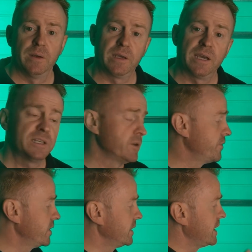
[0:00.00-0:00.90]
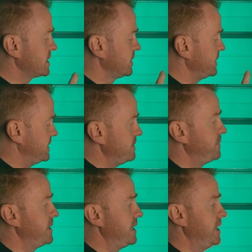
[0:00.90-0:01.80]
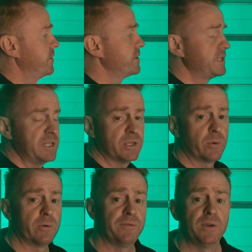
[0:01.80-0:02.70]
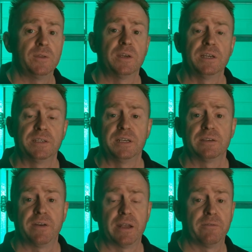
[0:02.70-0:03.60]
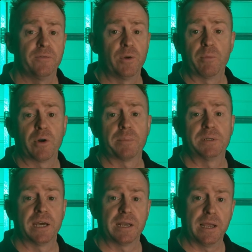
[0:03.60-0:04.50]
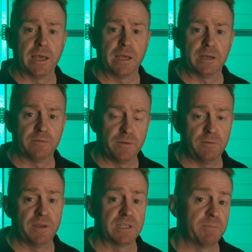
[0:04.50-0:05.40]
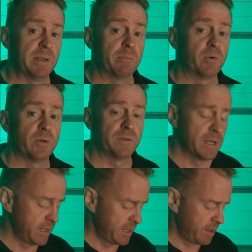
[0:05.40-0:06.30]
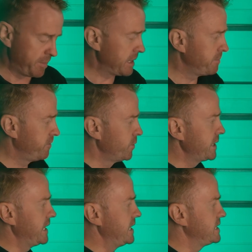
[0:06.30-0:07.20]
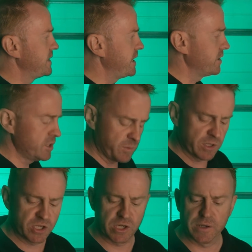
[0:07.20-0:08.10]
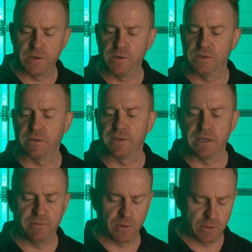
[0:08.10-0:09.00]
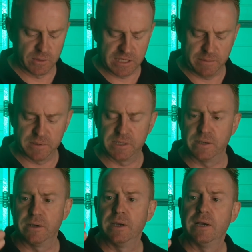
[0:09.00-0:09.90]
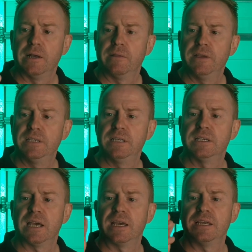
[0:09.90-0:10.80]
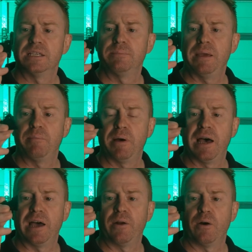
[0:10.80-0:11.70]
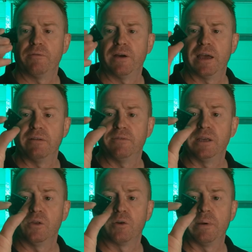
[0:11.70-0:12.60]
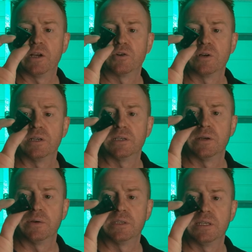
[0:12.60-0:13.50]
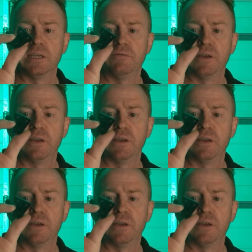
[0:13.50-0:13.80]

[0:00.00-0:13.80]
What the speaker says: Okay, so I've got a Luxli Timpani here, and since I reviewed these have had a firmware update and a few things have been improved. But before we get into that, I just want to show you something, give you a little tip. So this is a spare part off a V-Lock battery. So it's the